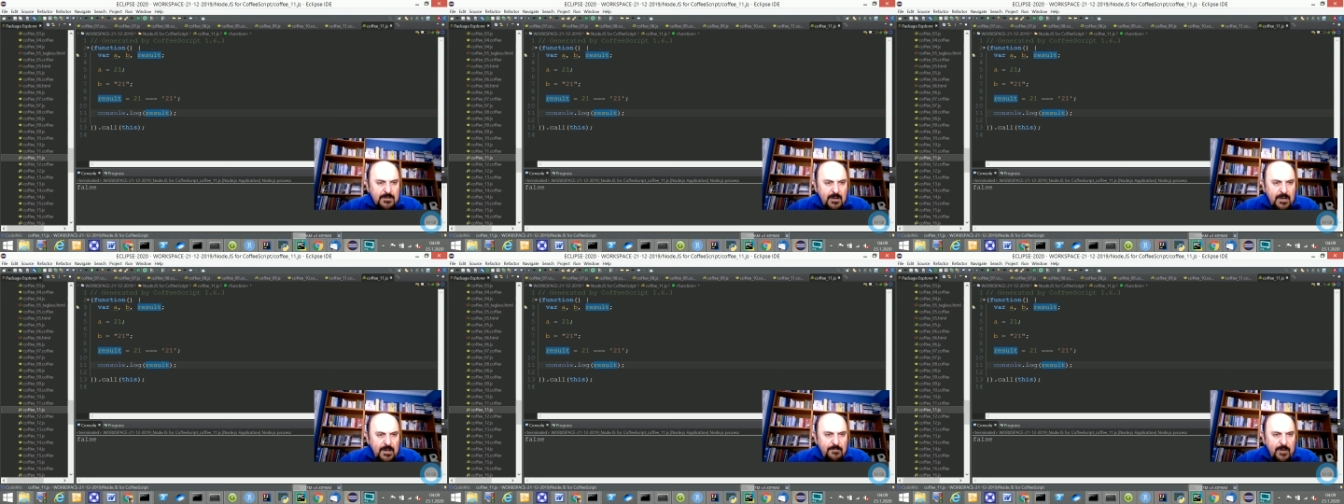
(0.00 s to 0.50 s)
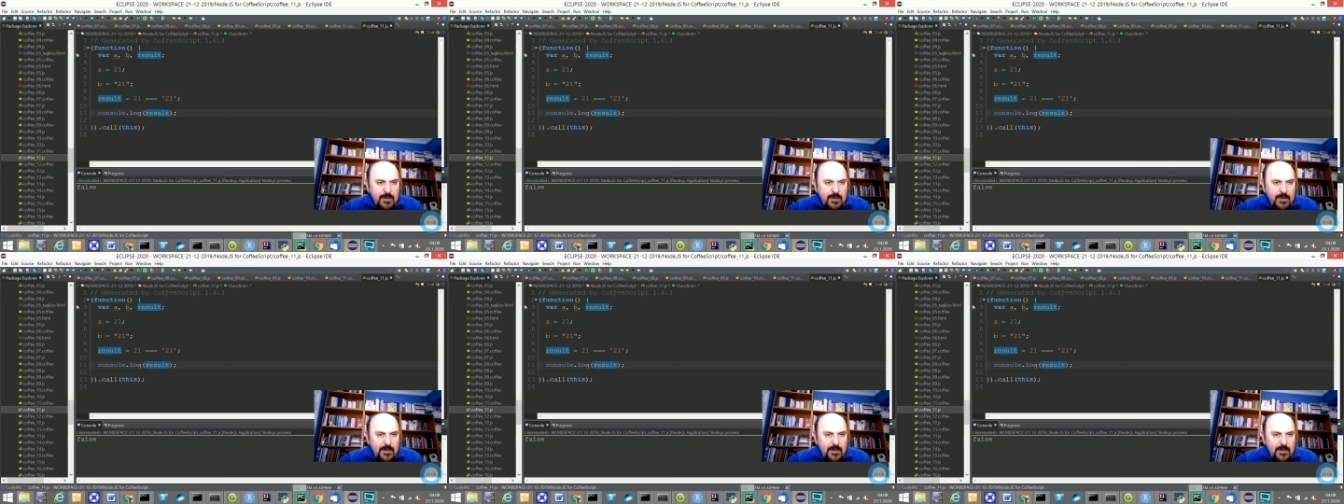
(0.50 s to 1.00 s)
In fact,
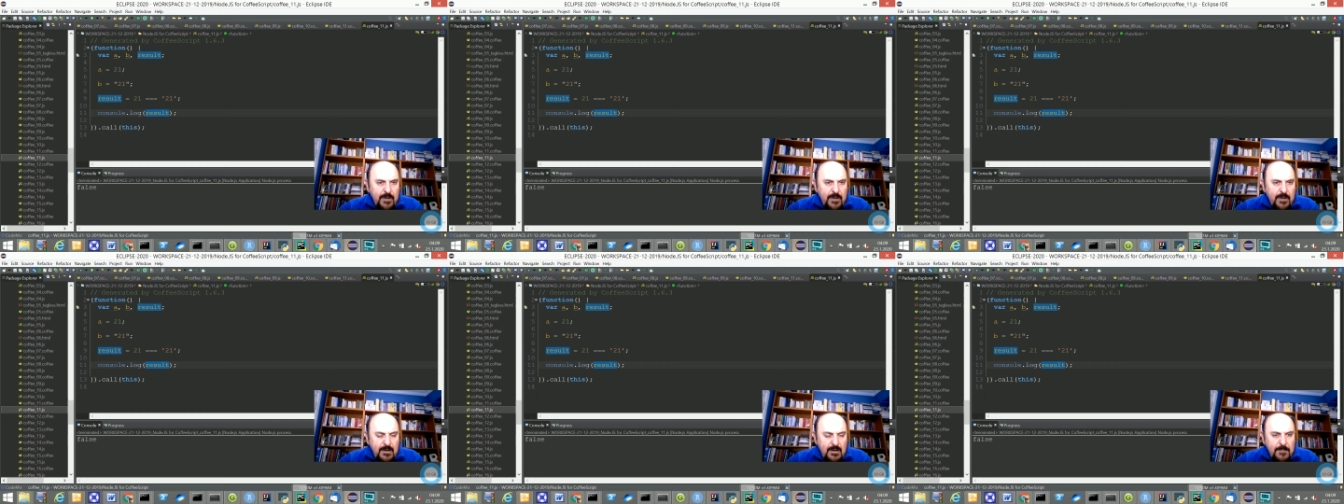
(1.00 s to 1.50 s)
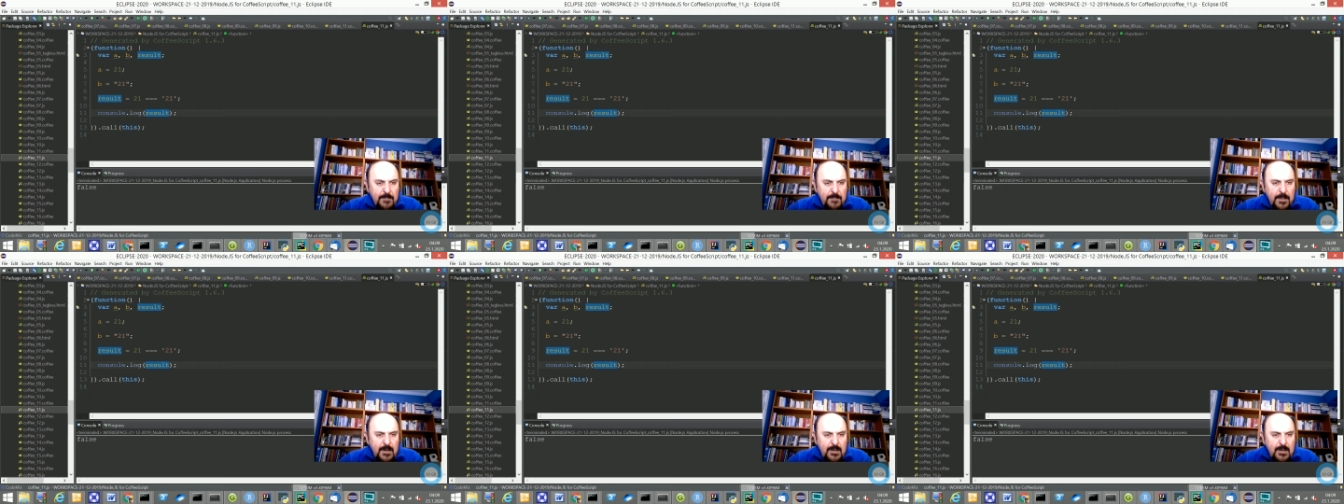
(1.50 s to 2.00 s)

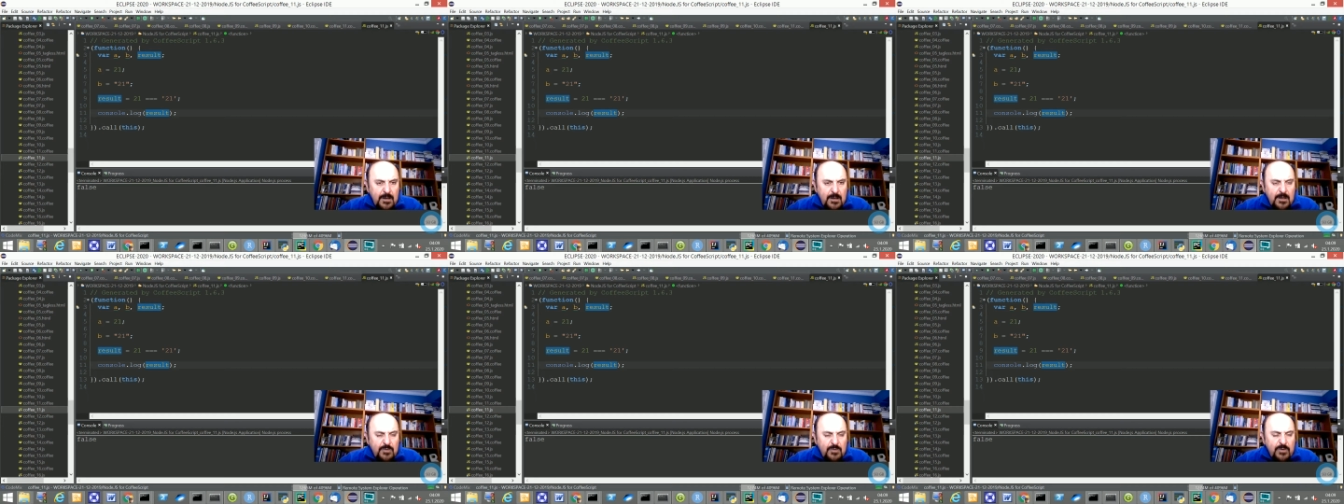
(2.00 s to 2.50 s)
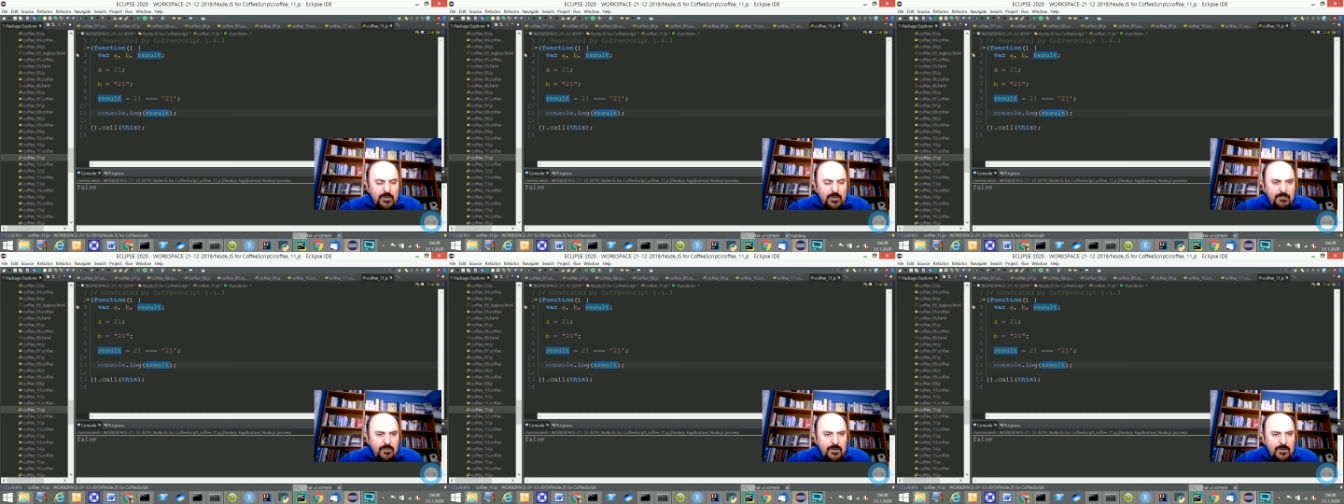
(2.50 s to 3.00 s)

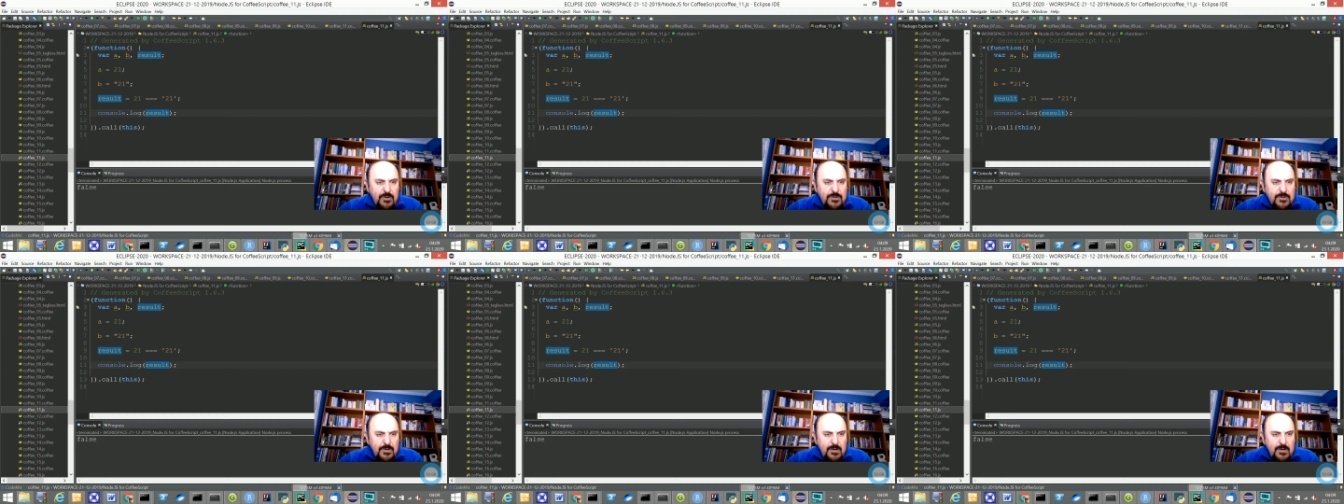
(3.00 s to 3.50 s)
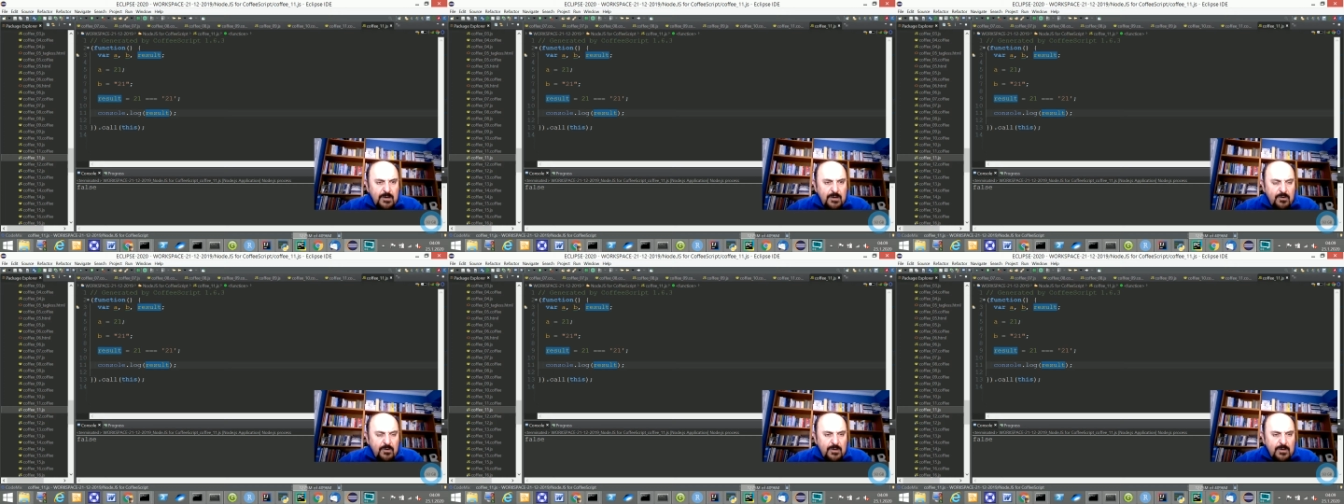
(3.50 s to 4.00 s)
21st
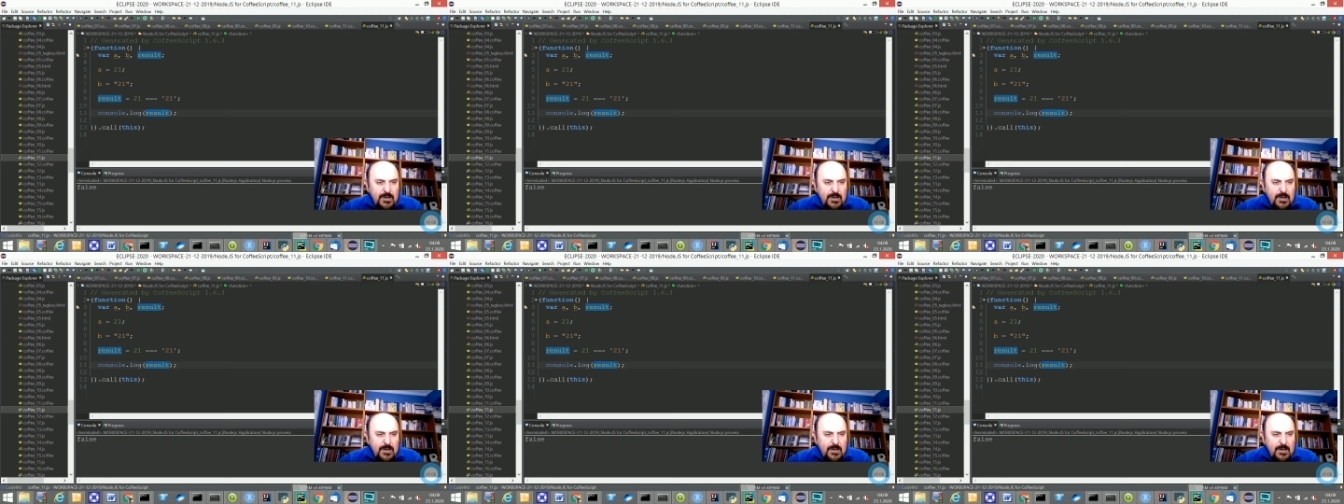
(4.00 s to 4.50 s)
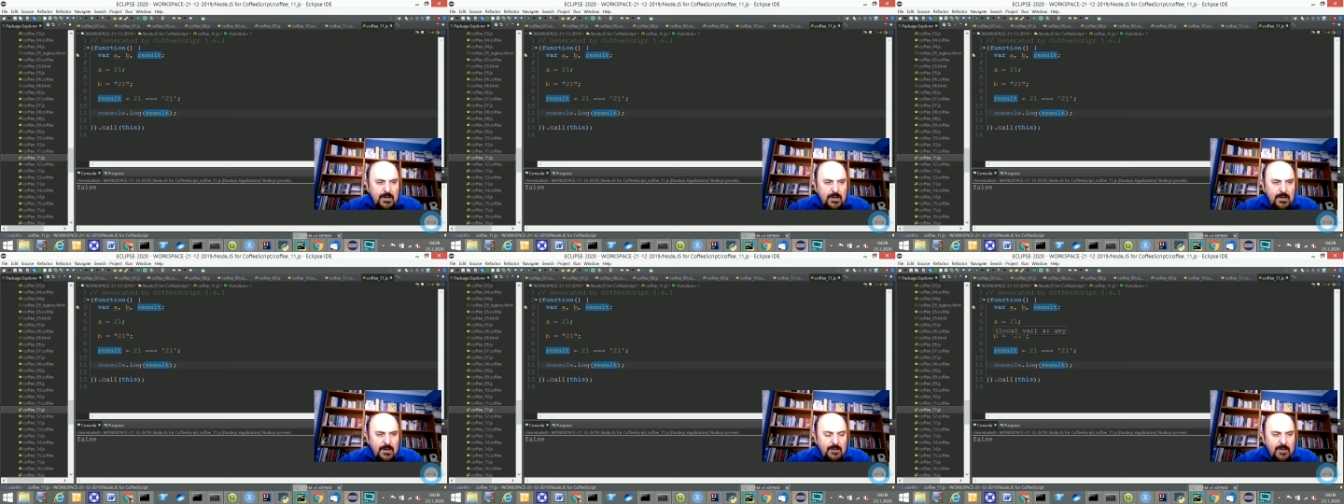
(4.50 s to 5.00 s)
for the
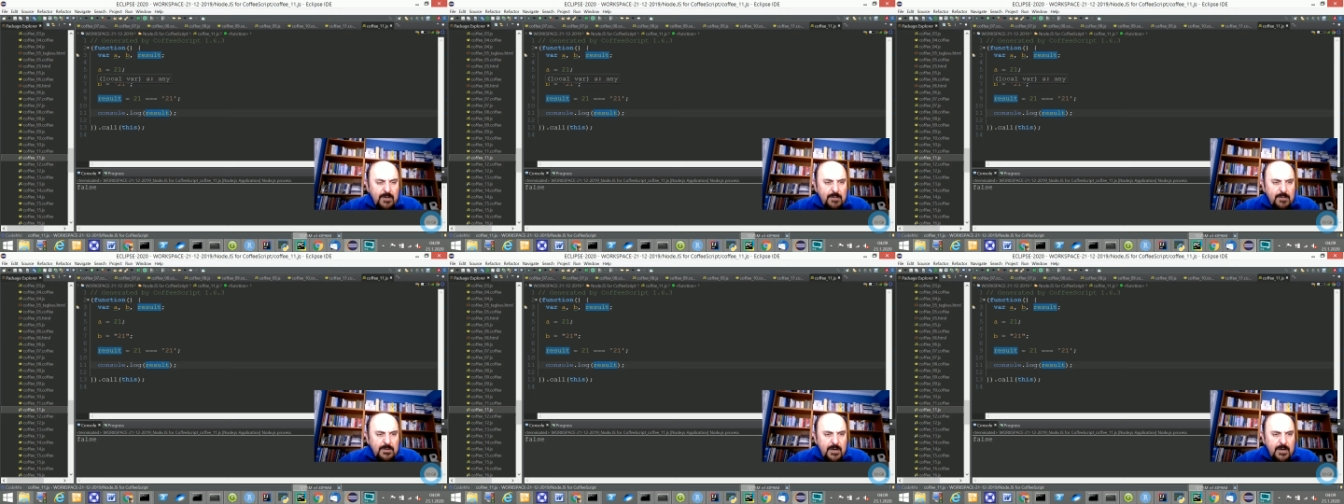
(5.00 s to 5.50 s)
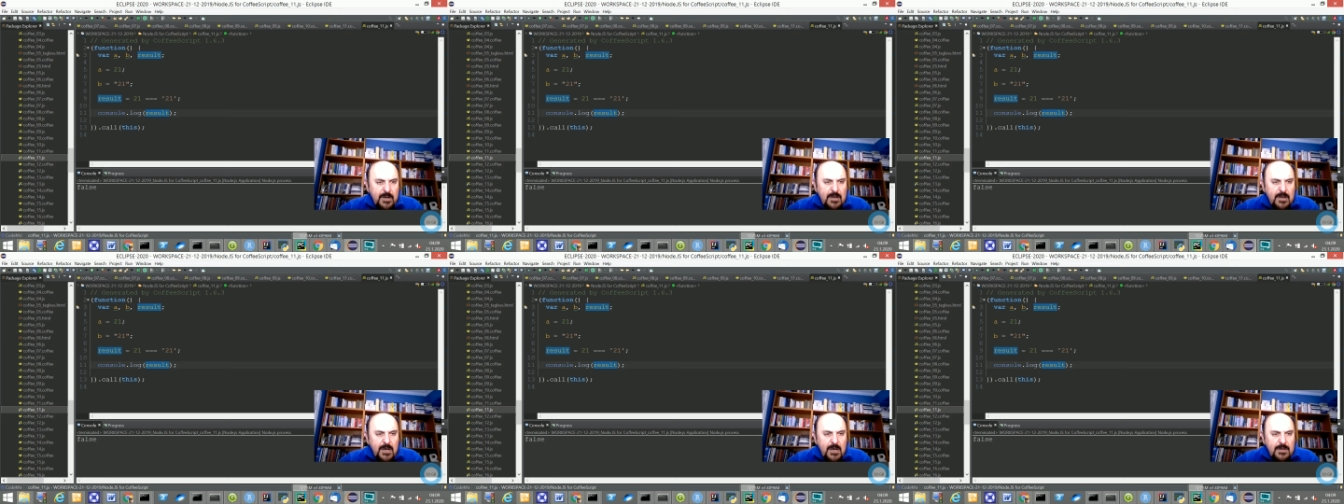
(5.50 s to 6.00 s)
variable a
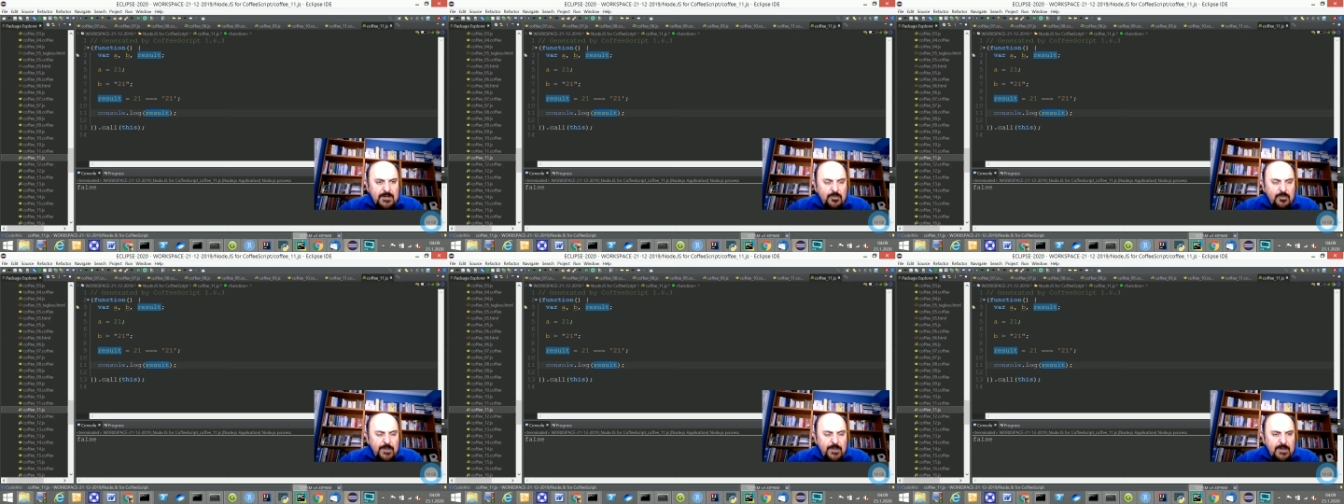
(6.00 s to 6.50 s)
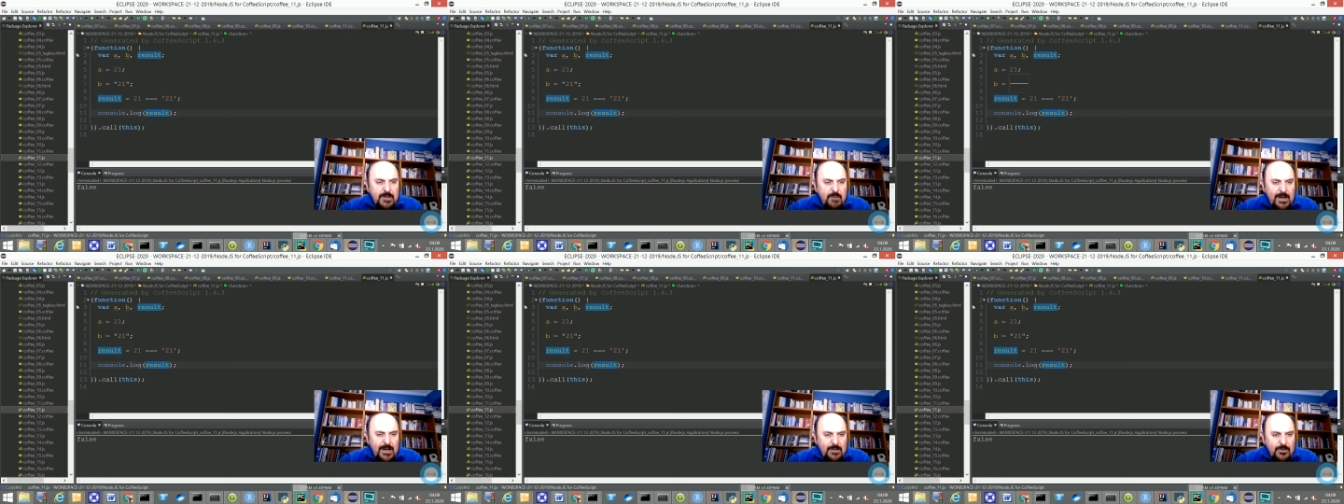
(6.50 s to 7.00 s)
is a numeric
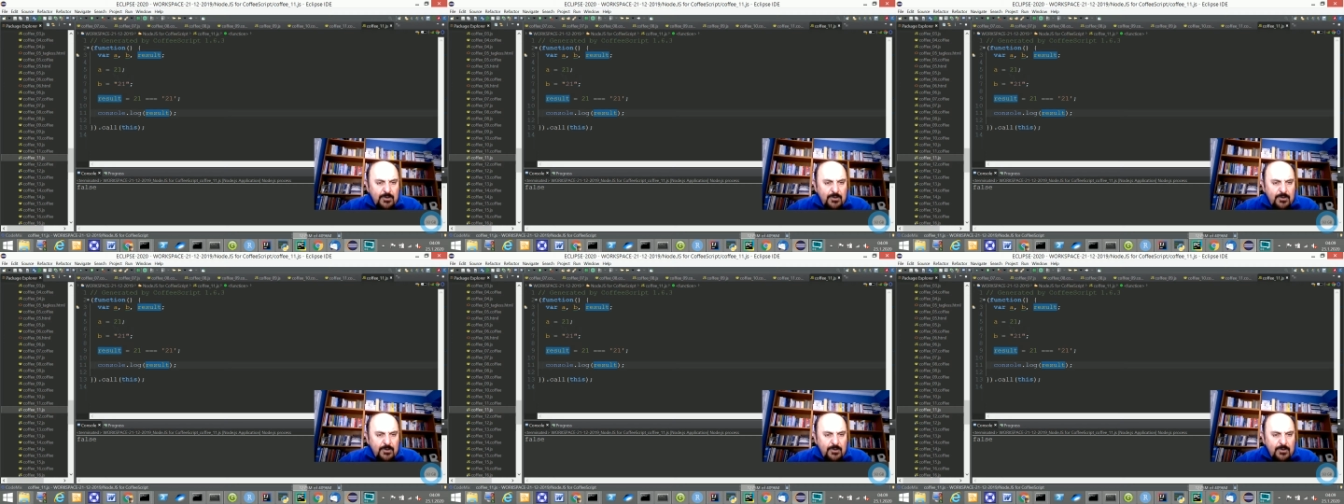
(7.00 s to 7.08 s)
value.